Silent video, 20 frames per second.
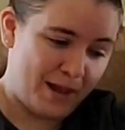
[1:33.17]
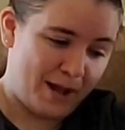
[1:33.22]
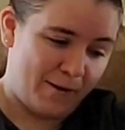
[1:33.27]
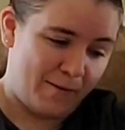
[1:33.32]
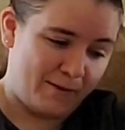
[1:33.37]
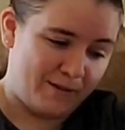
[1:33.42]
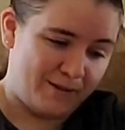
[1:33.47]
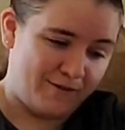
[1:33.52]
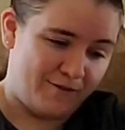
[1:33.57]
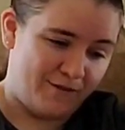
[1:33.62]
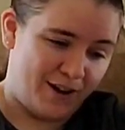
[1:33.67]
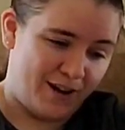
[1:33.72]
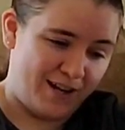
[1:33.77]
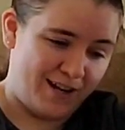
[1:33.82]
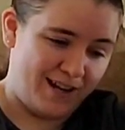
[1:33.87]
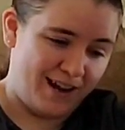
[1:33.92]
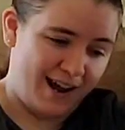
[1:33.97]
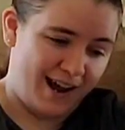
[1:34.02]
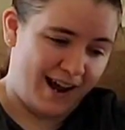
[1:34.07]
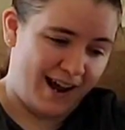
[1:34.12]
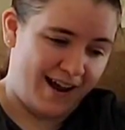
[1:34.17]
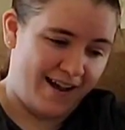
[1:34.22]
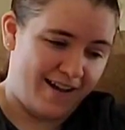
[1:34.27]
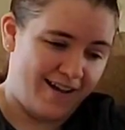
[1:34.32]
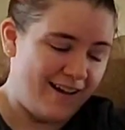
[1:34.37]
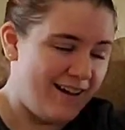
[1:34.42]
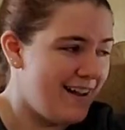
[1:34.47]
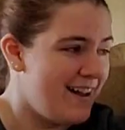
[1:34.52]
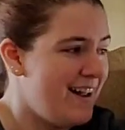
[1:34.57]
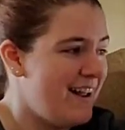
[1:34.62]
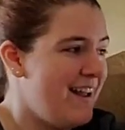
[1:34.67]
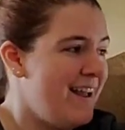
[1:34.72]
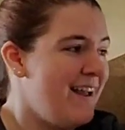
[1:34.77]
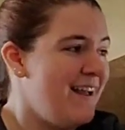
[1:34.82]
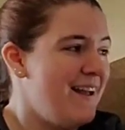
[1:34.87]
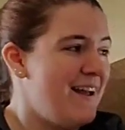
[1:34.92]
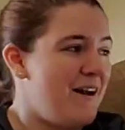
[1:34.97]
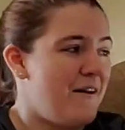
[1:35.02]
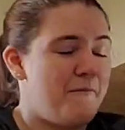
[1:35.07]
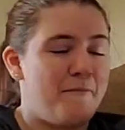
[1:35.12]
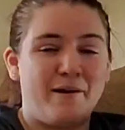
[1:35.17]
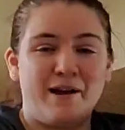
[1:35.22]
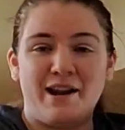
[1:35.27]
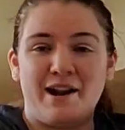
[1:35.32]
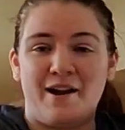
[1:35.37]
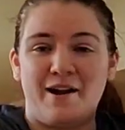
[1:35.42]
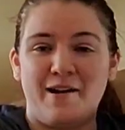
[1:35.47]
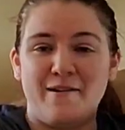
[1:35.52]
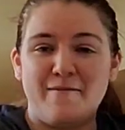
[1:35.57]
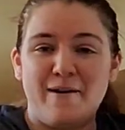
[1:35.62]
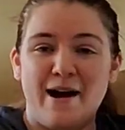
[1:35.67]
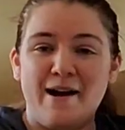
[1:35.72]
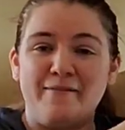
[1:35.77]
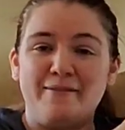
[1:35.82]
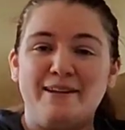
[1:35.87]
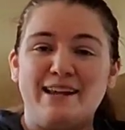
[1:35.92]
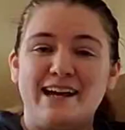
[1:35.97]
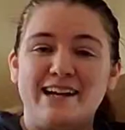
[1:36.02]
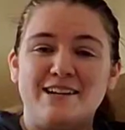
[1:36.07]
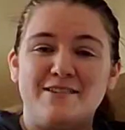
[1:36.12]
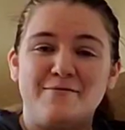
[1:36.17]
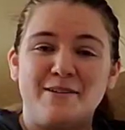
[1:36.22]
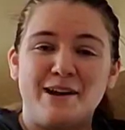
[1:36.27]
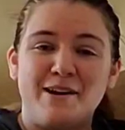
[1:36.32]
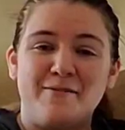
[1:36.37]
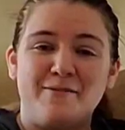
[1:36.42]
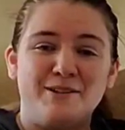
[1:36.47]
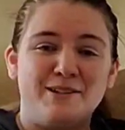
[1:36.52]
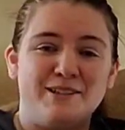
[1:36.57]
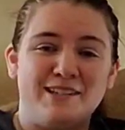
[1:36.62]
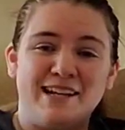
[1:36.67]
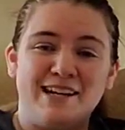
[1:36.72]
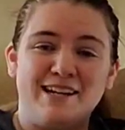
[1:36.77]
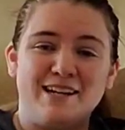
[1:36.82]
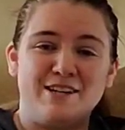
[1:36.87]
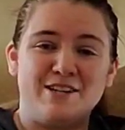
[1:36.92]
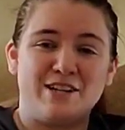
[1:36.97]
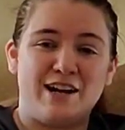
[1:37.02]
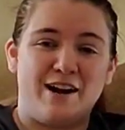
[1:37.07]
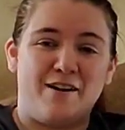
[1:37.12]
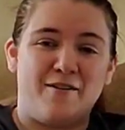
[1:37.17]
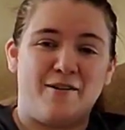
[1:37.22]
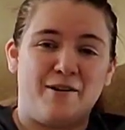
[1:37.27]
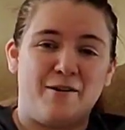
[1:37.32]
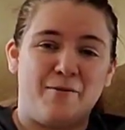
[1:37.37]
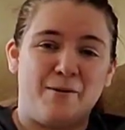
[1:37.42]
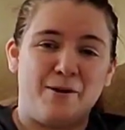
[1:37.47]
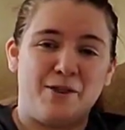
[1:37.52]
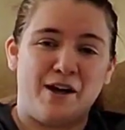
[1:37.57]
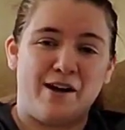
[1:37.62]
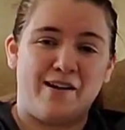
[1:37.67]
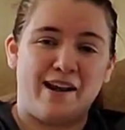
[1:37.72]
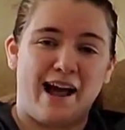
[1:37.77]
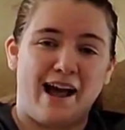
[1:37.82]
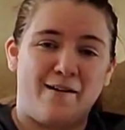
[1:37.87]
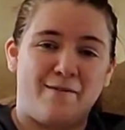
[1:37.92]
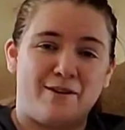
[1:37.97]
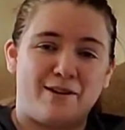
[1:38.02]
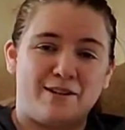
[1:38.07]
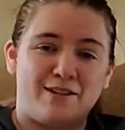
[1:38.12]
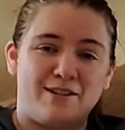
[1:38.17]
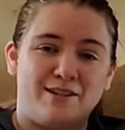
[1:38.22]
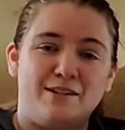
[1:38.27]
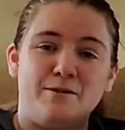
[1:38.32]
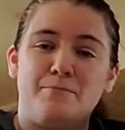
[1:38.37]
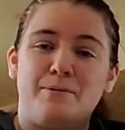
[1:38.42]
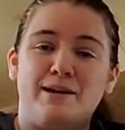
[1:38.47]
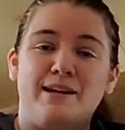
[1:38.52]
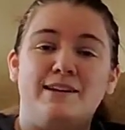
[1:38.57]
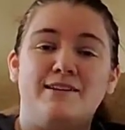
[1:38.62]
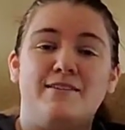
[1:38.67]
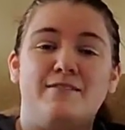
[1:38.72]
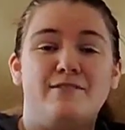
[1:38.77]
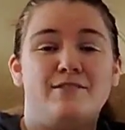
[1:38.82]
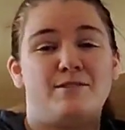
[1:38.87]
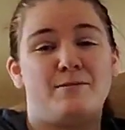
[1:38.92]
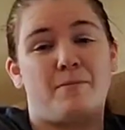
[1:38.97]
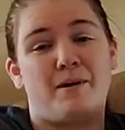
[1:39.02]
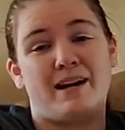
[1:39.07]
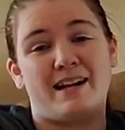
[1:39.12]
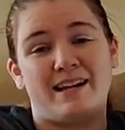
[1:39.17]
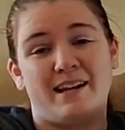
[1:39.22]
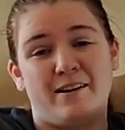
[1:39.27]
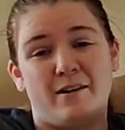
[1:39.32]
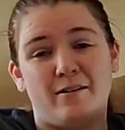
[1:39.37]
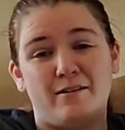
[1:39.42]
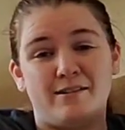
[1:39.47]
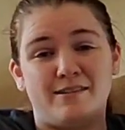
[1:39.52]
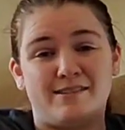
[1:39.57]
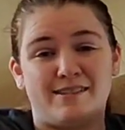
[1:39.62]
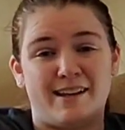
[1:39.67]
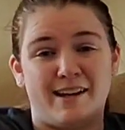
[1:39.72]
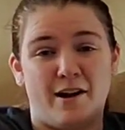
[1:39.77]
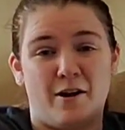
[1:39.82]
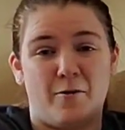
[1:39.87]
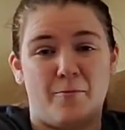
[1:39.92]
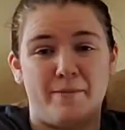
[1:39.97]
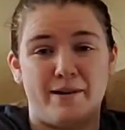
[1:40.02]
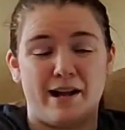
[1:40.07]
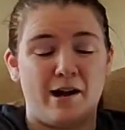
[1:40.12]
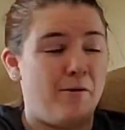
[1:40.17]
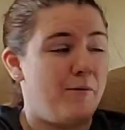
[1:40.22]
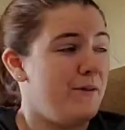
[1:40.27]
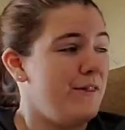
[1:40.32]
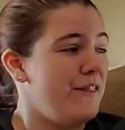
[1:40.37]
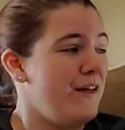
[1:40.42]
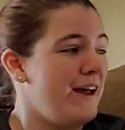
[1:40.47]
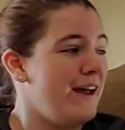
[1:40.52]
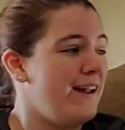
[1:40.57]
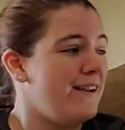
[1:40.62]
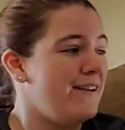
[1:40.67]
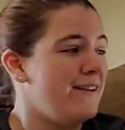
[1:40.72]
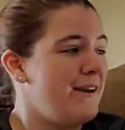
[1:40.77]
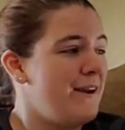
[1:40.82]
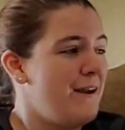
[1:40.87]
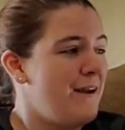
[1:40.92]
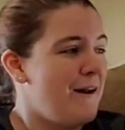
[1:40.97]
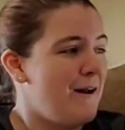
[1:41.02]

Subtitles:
That was a fun day. But I would like to be able to take a shower without having to depend on somebody else to help me out with that.